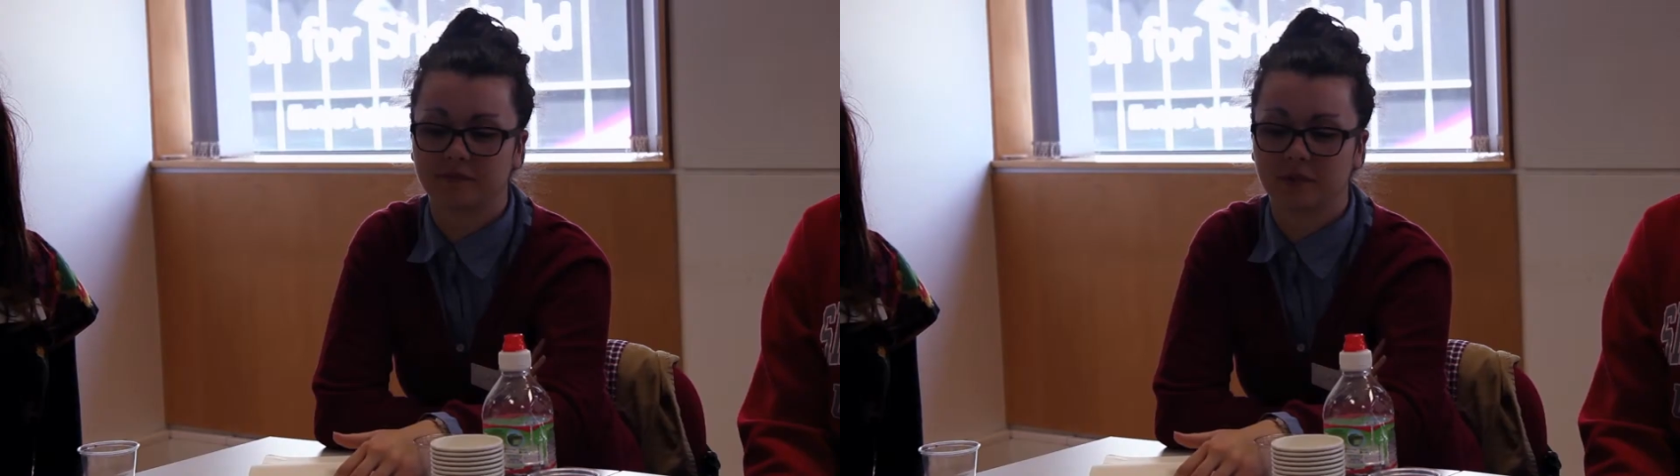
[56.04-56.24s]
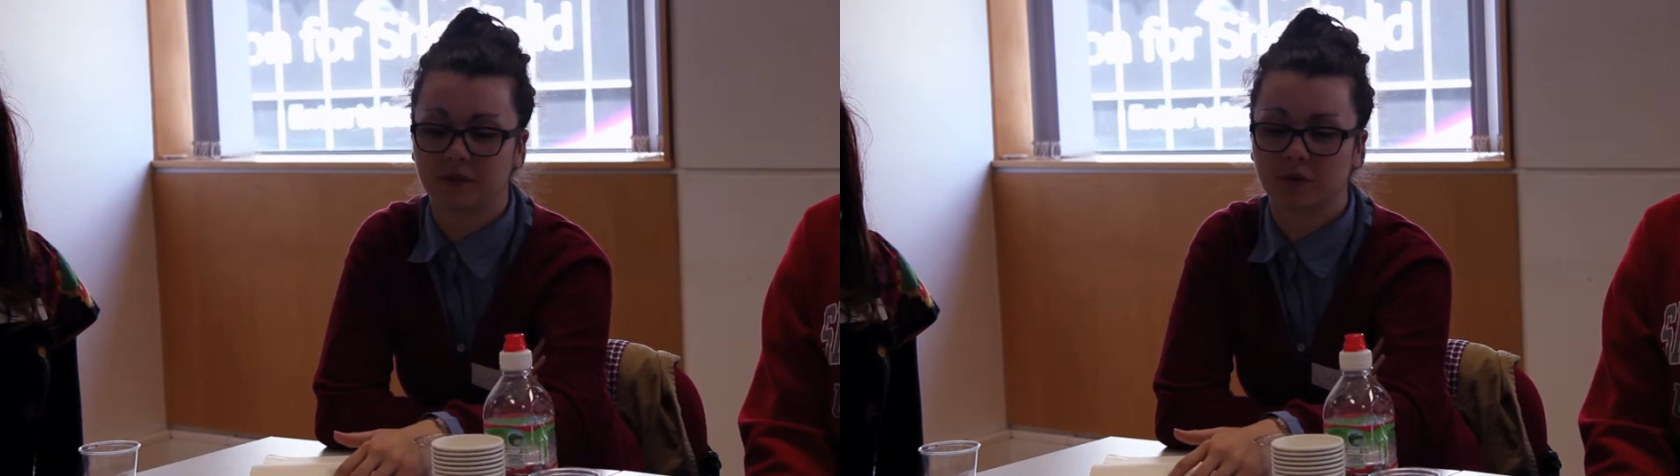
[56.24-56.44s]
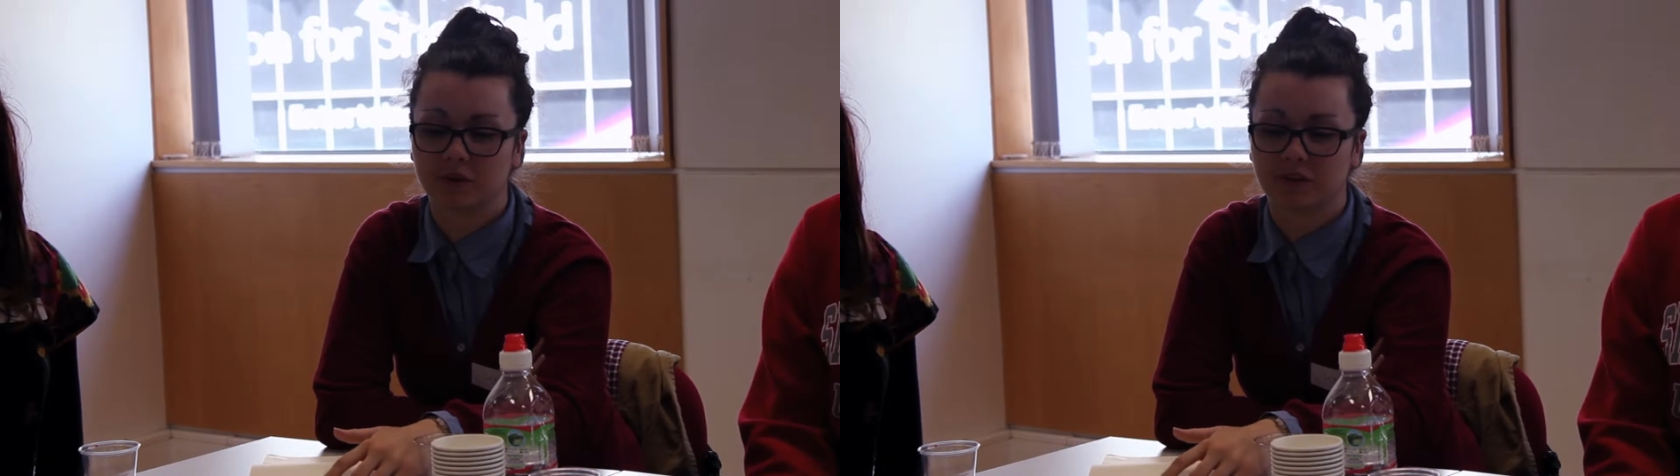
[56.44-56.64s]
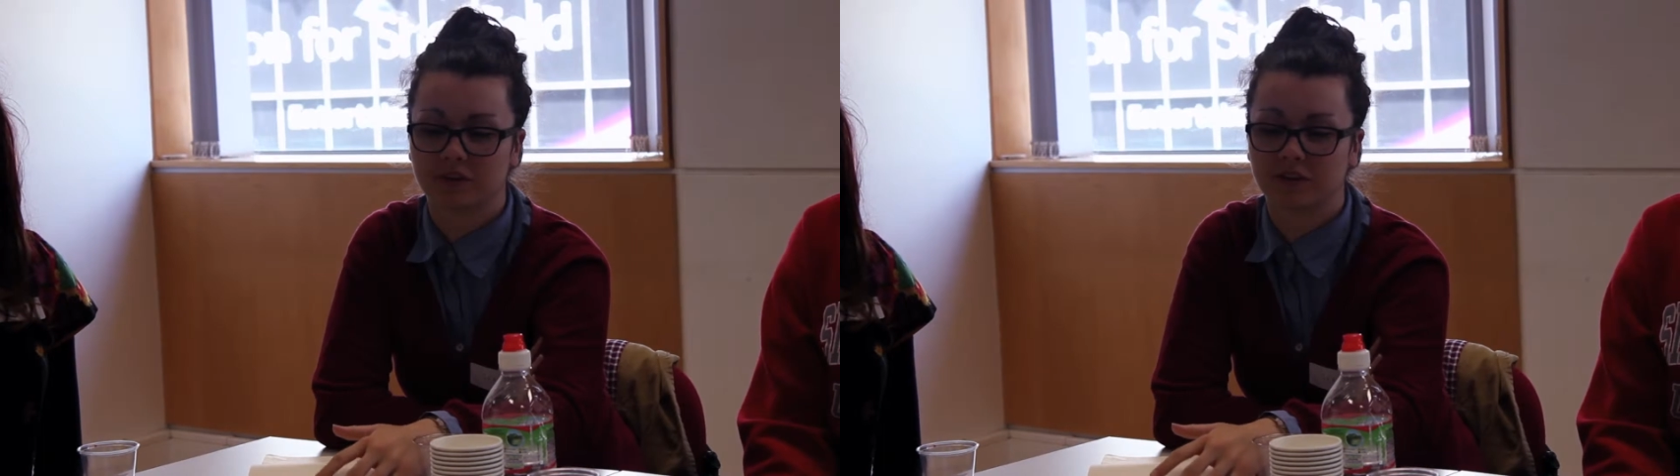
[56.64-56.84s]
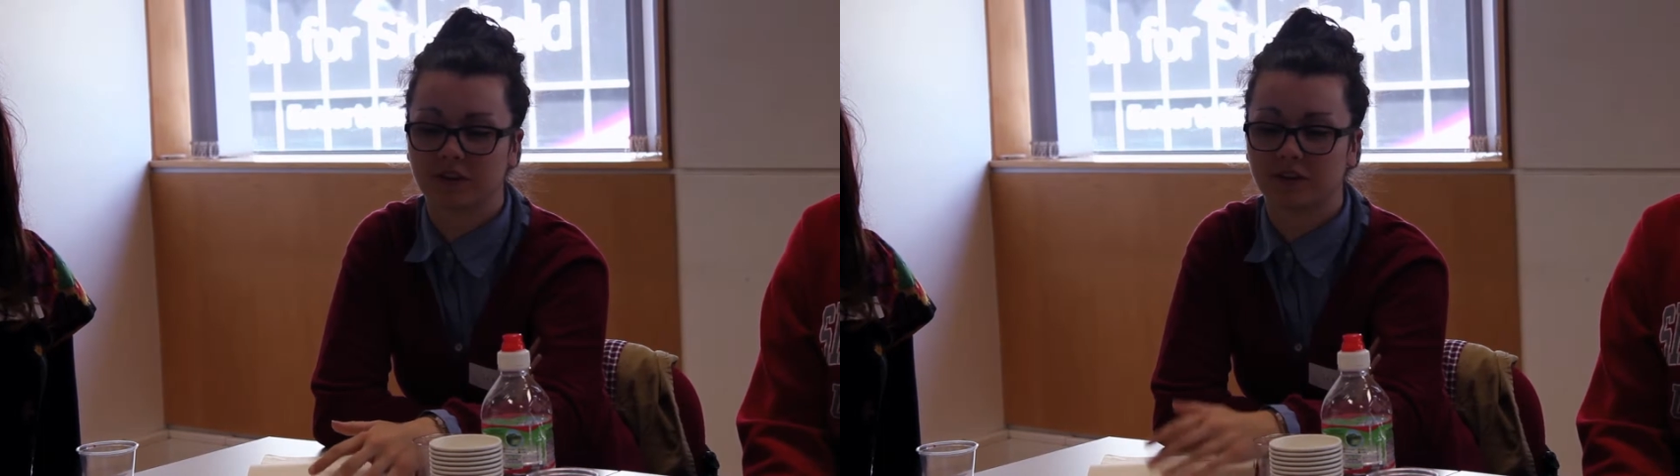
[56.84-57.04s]
As much
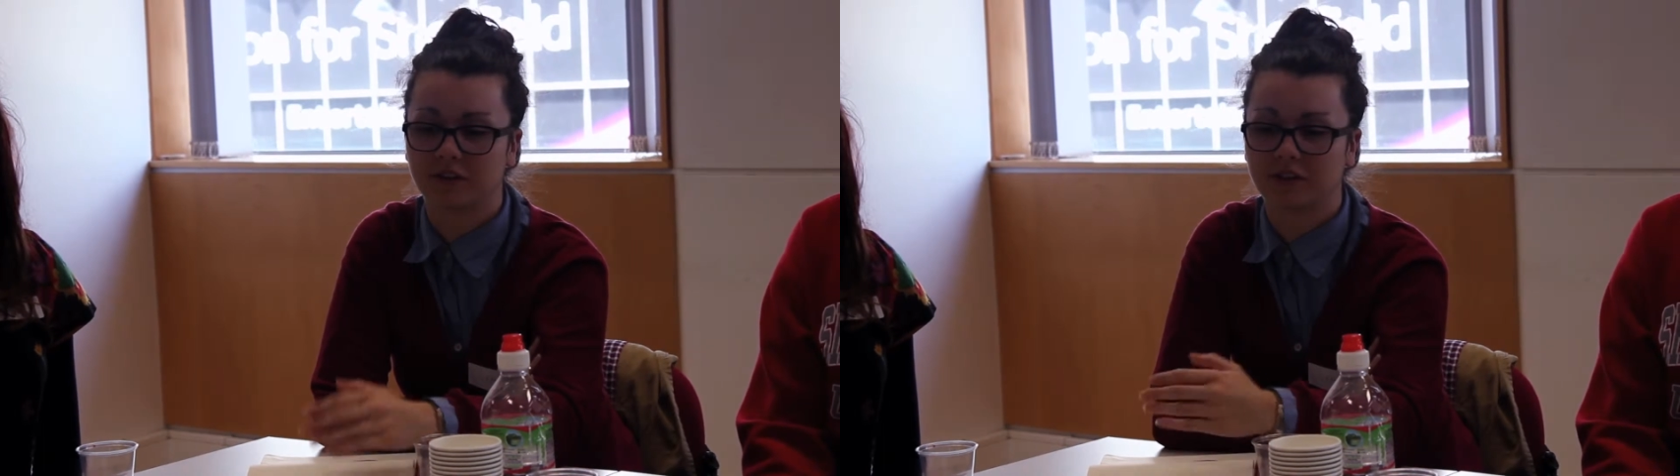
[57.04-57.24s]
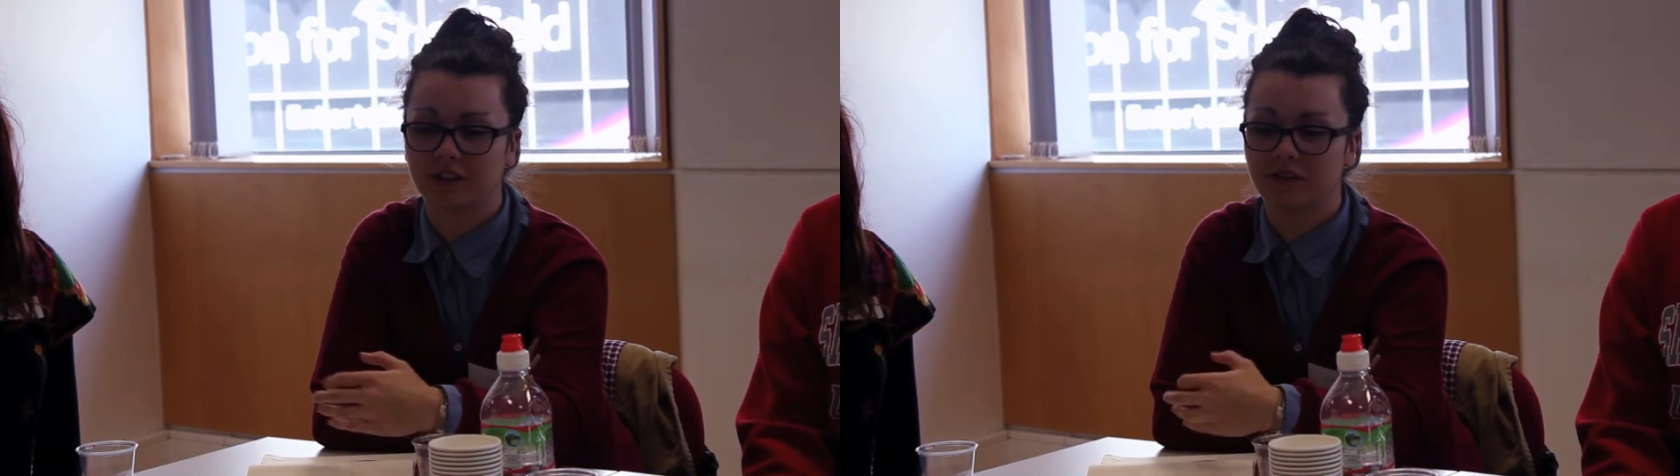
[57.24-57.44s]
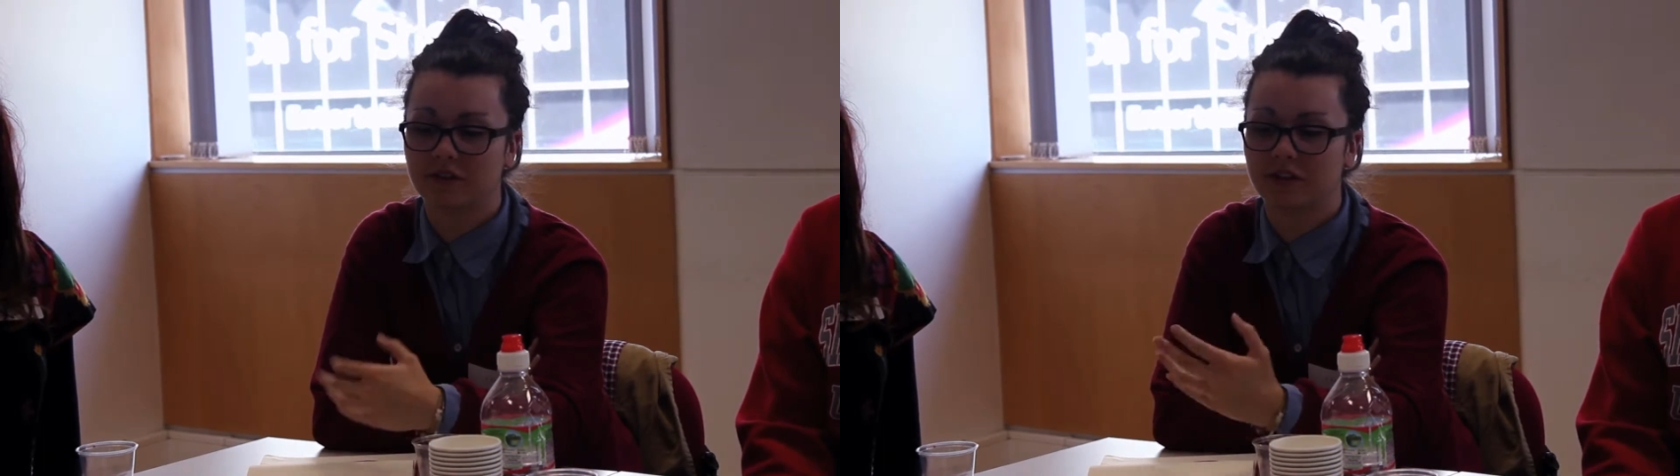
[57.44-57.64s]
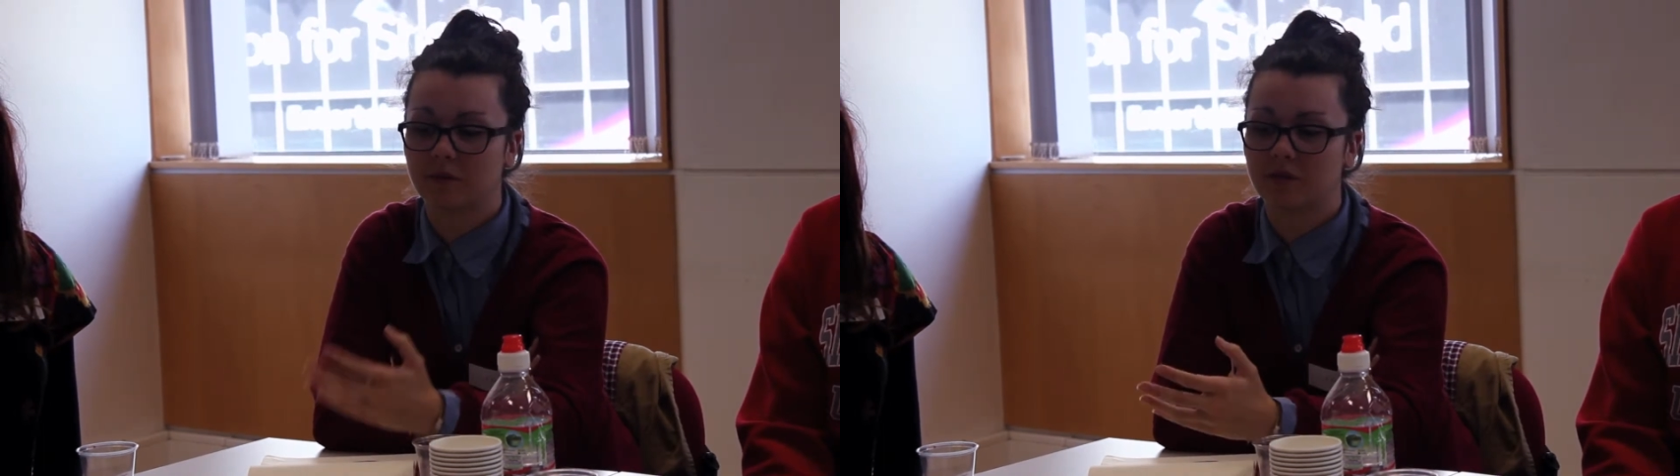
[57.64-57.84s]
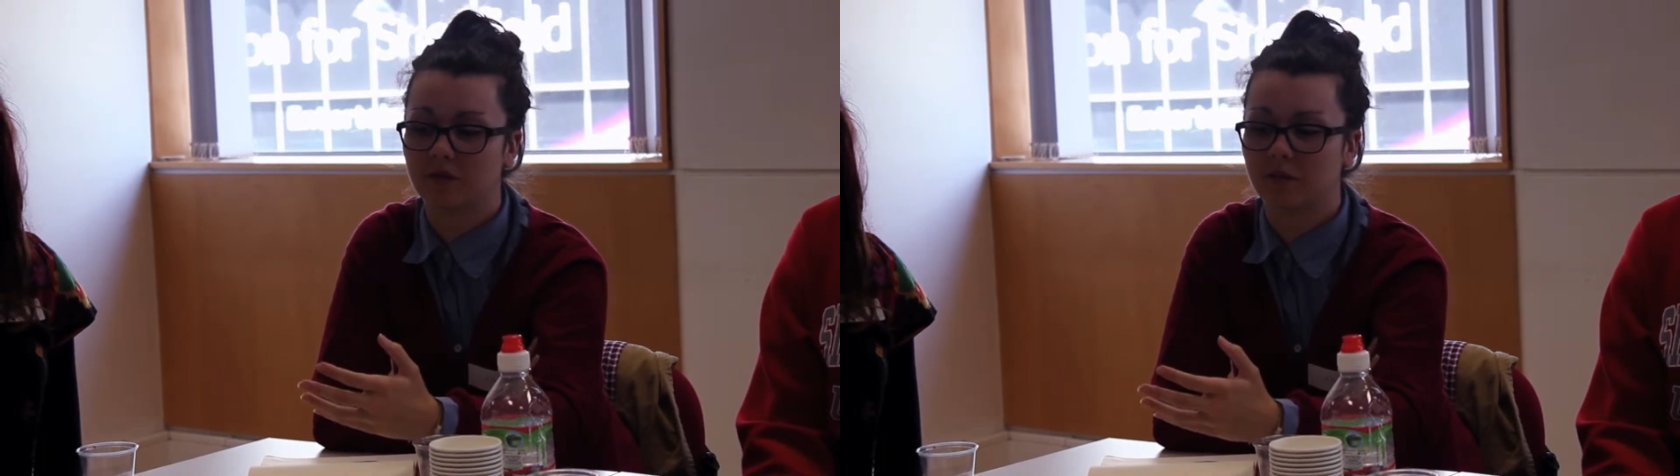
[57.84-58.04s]
as you're giving them
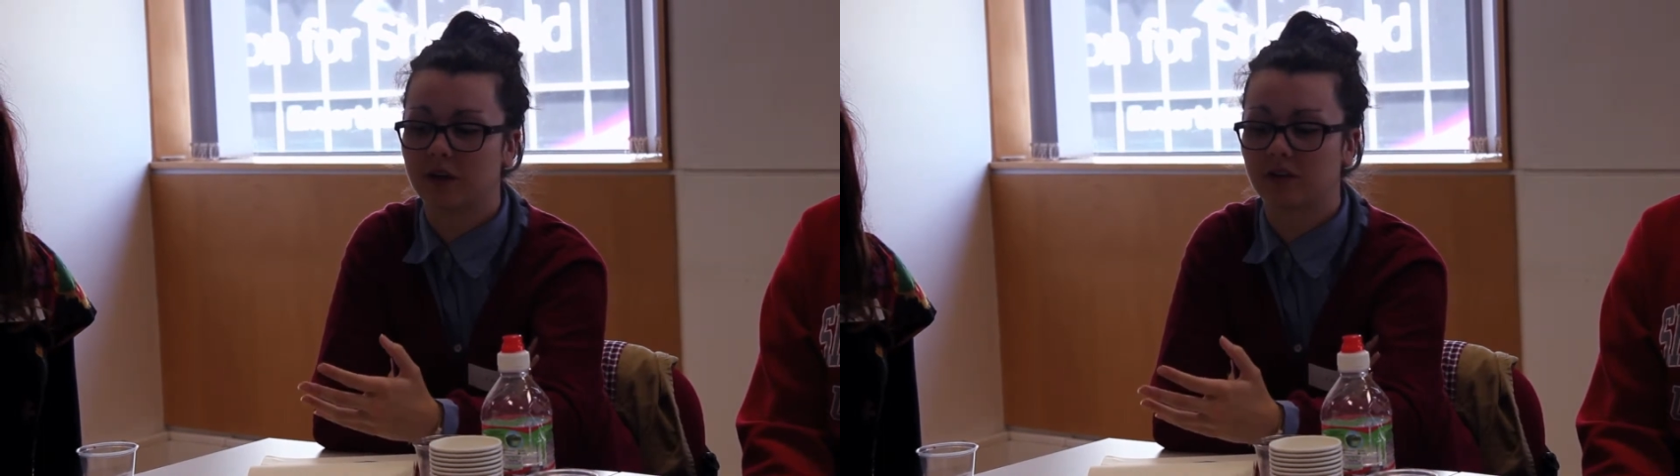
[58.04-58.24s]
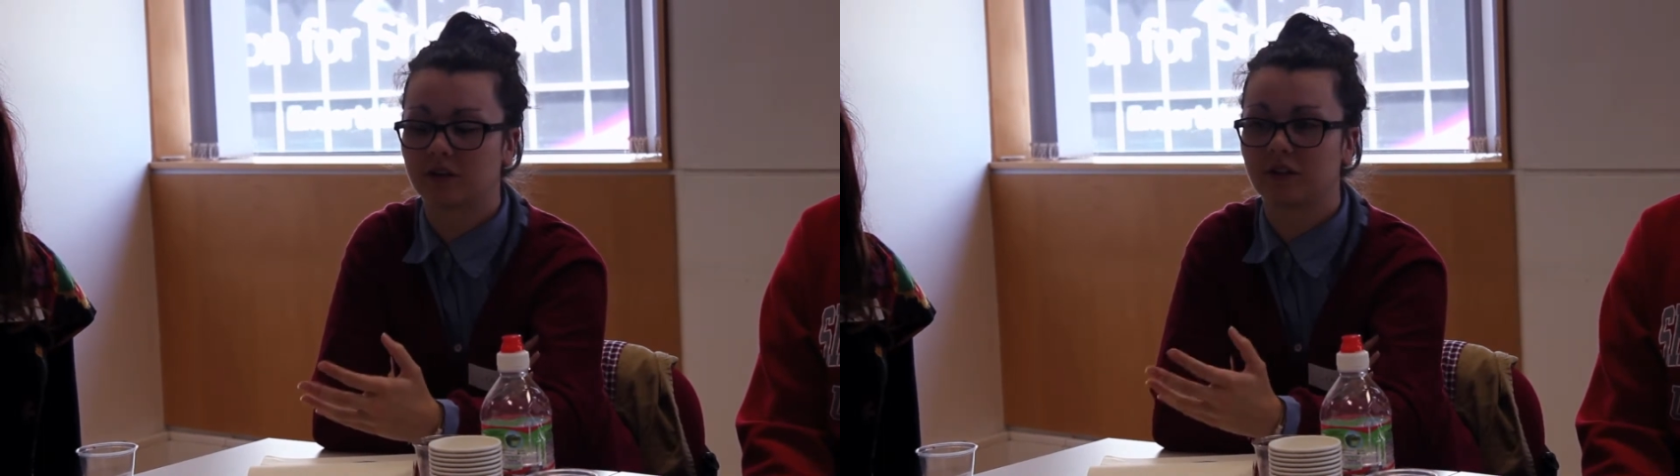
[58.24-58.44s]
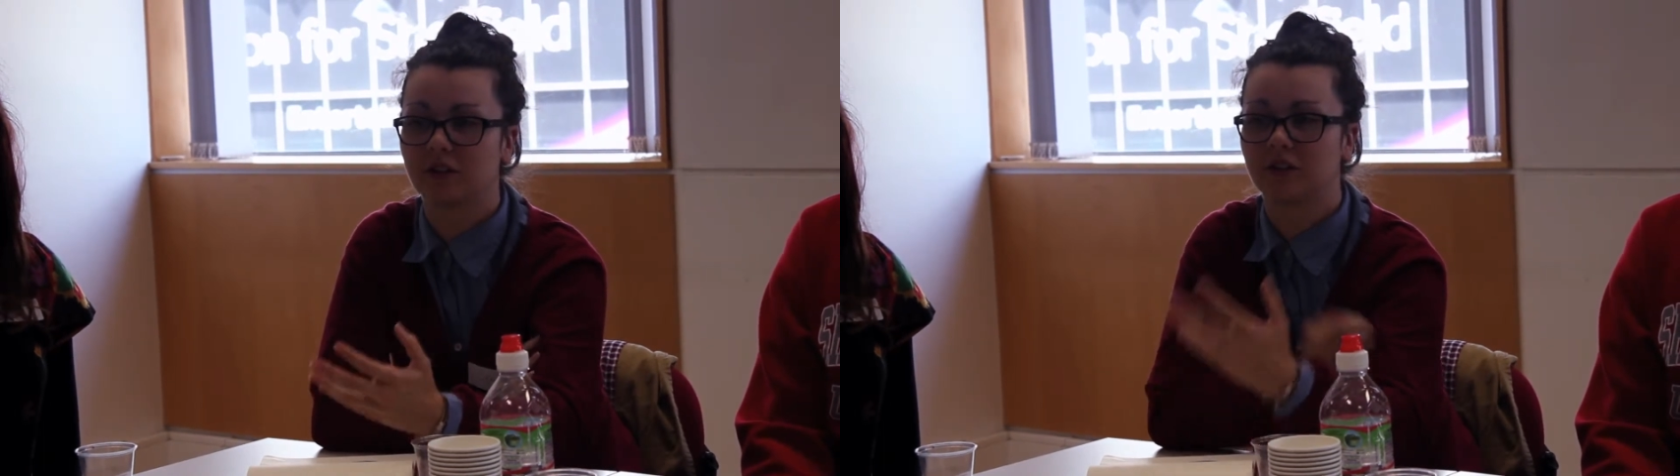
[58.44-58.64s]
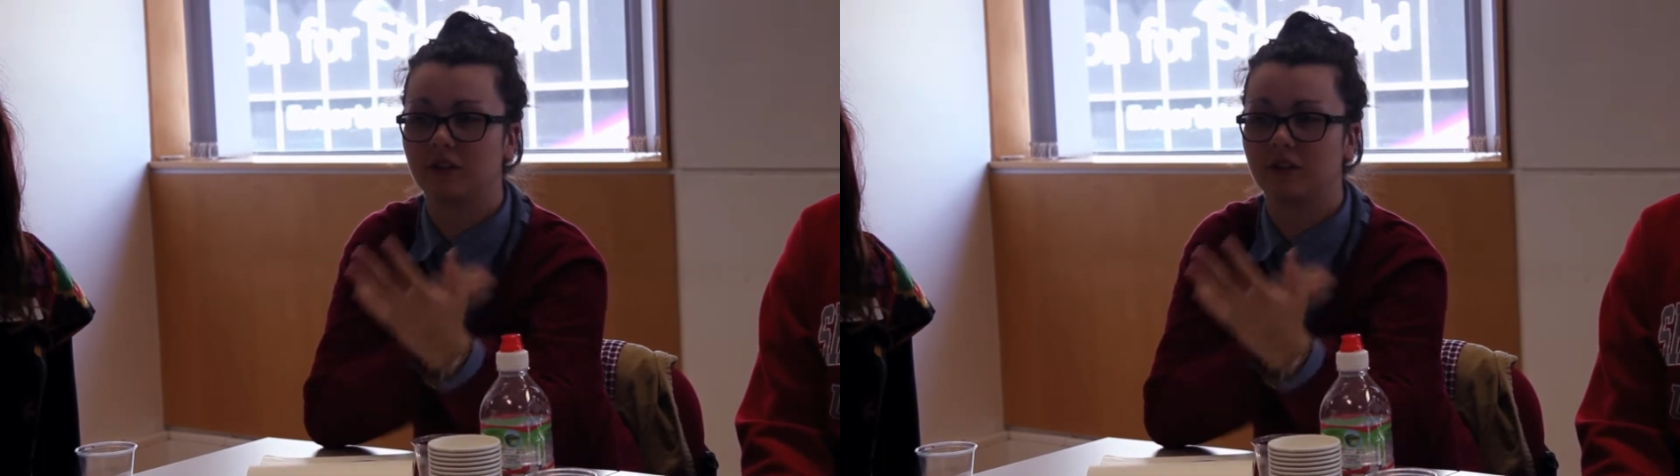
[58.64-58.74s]
information,